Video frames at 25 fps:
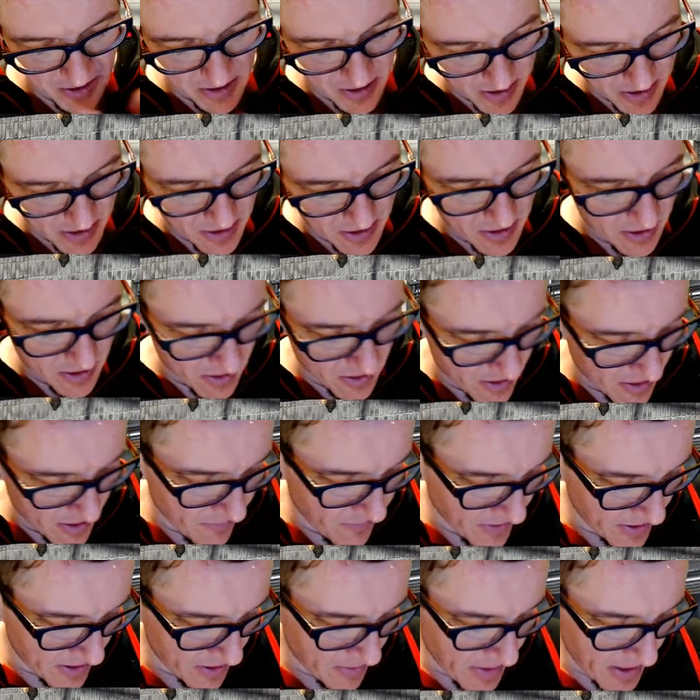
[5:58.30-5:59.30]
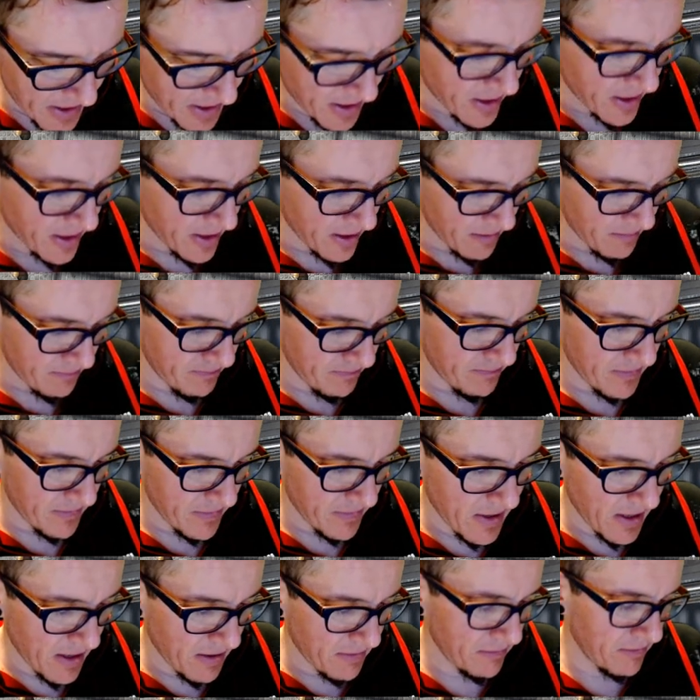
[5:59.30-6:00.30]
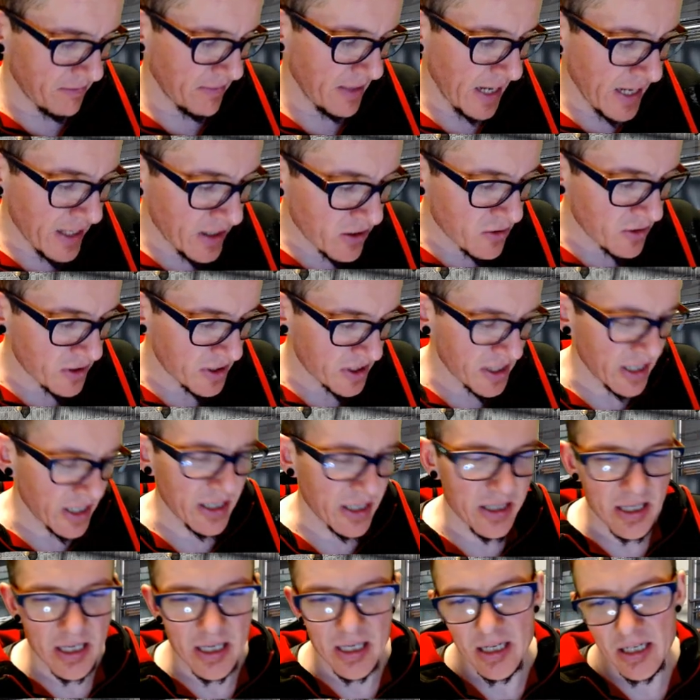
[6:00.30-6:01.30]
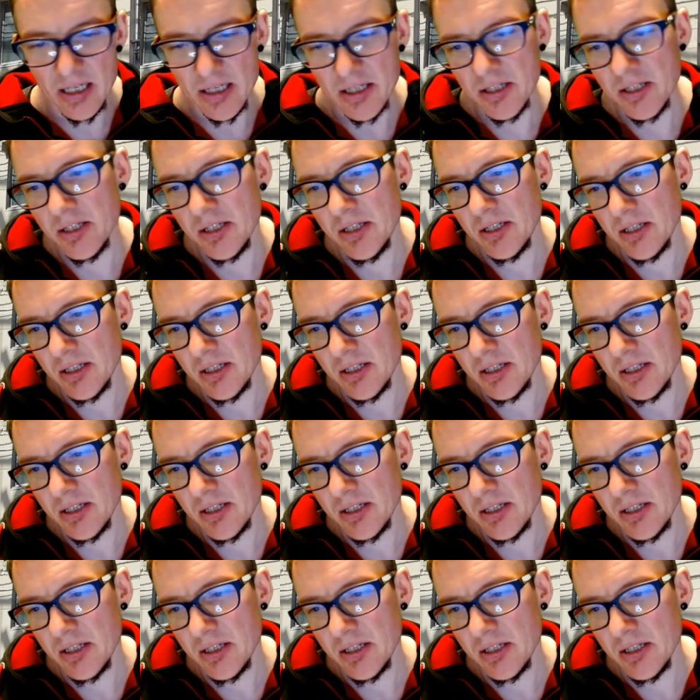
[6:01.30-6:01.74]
The fundamental interesting thing is,